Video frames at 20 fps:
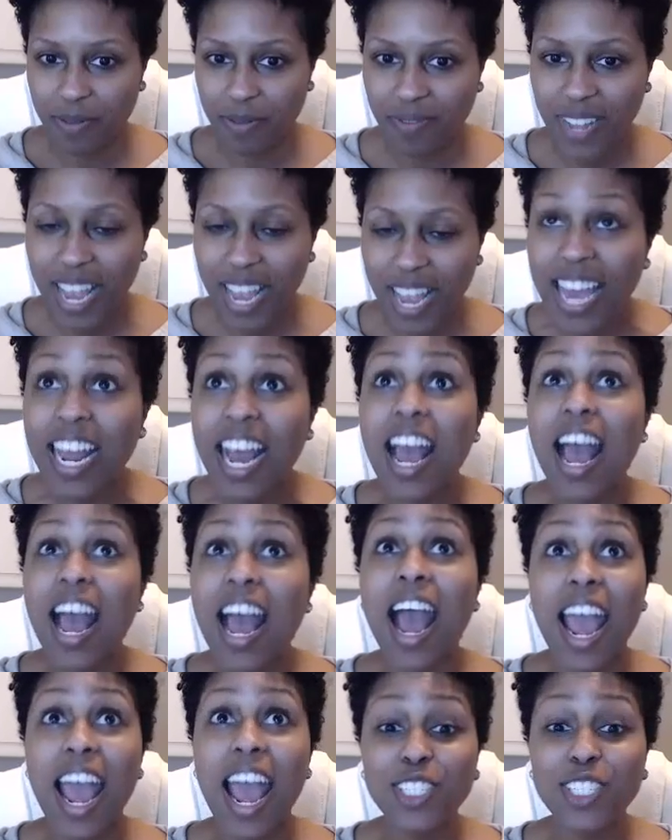And I
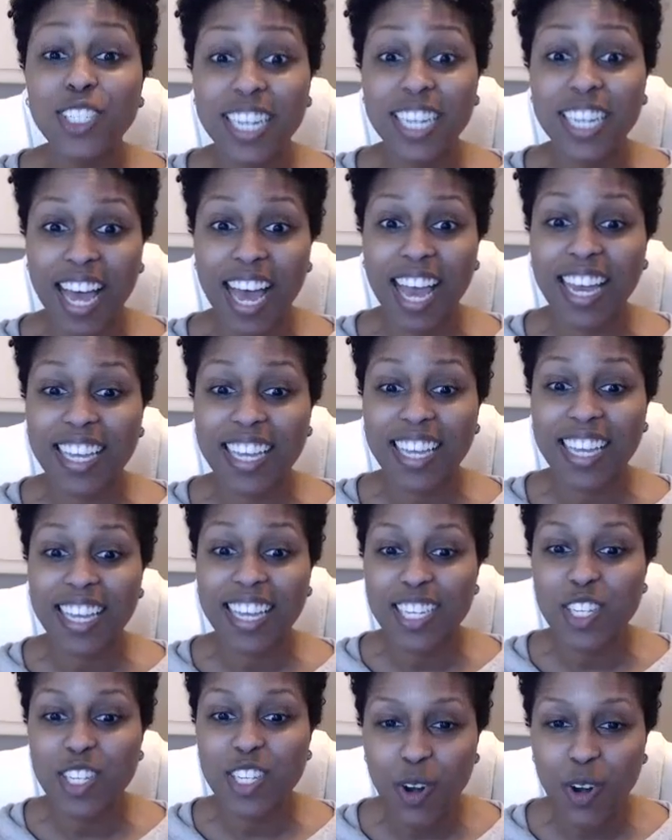actually like
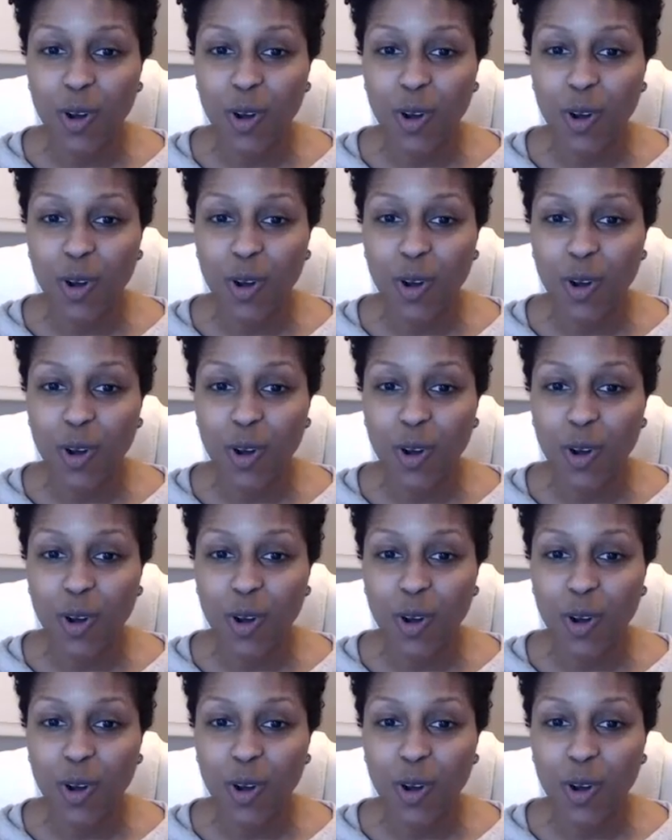this